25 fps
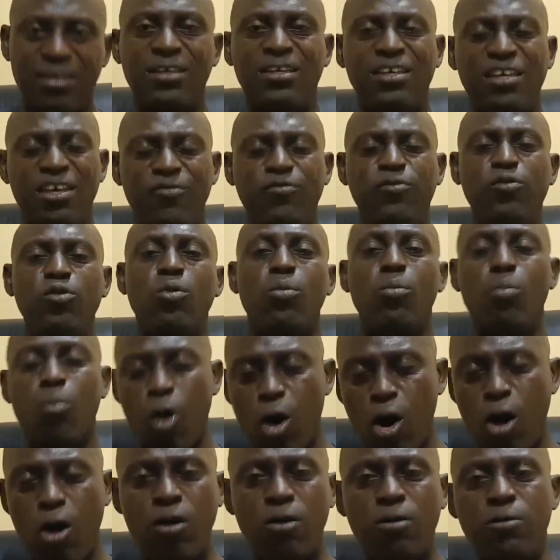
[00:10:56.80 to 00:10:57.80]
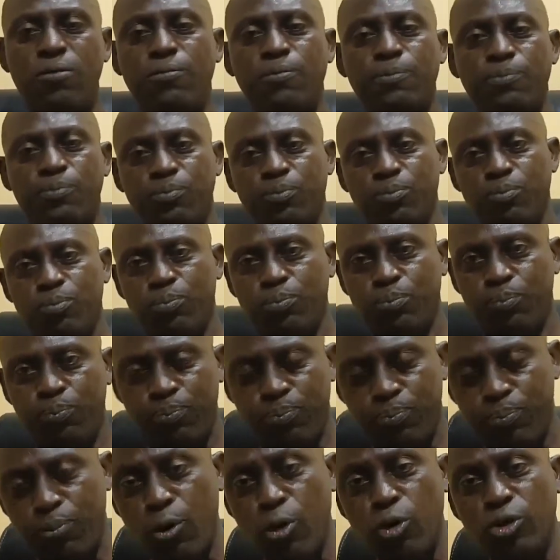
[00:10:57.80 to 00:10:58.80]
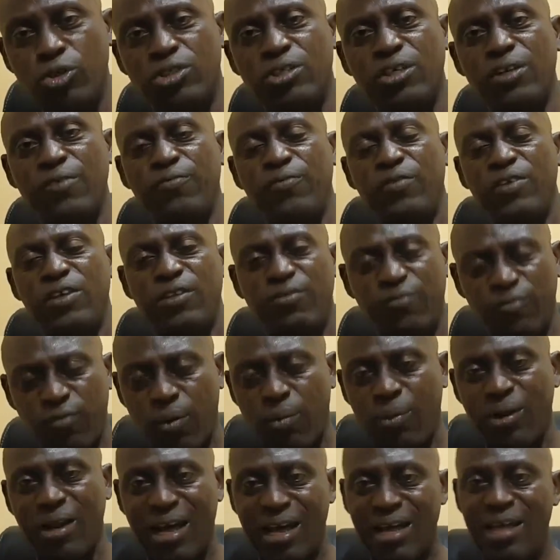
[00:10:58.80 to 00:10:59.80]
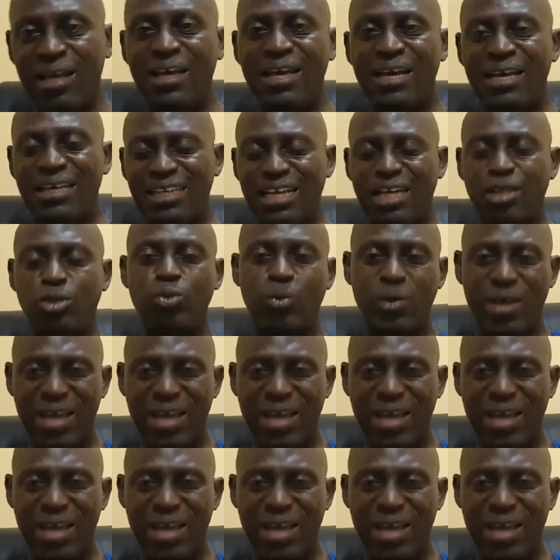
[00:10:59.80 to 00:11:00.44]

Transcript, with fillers: give you more poultry feed formula that will